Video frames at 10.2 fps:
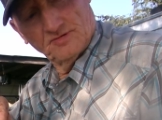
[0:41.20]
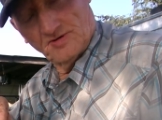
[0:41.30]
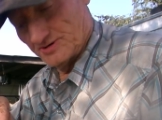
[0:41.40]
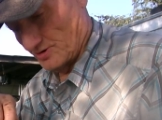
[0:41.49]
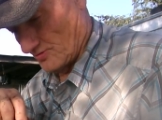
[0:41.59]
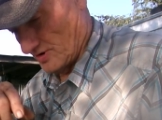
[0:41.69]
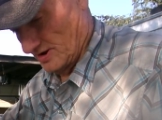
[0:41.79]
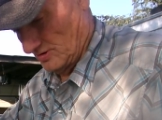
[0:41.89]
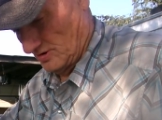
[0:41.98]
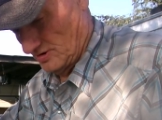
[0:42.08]
fishing
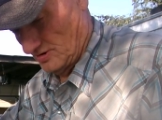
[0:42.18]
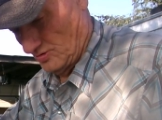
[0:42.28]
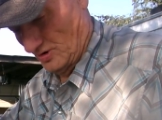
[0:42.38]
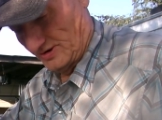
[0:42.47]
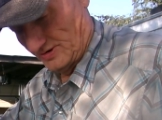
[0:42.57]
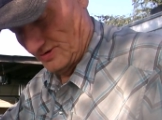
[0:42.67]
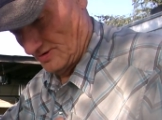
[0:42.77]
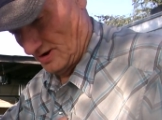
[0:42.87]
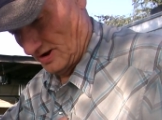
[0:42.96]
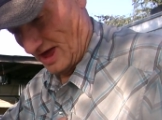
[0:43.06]
reel," which,
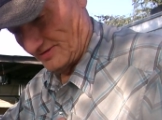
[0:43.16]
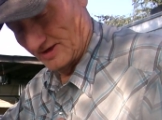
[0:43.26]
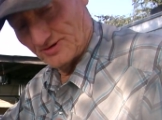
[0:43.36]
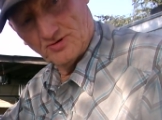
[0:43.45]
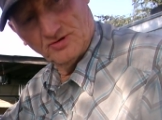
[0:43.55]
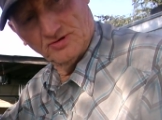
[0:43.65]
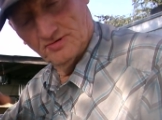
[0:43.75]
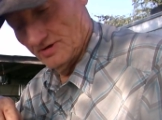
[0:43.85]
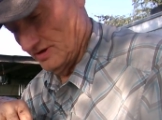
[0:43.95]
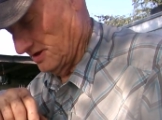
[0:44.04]
like, that's going to
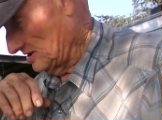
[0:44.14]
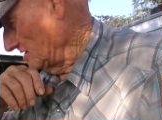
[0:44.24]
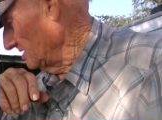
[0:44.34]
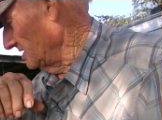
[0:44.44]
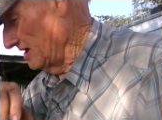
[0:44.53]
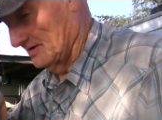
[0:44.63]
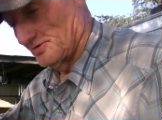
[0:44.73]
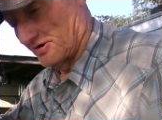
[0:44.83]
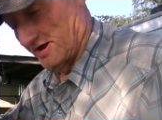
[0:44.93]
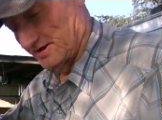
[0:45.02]
help
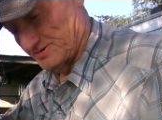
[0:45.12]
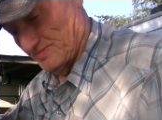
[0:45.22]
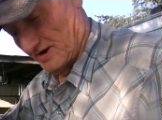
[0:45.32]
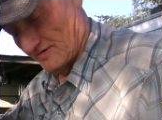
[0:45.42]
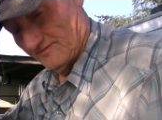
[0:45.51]
her catch bigger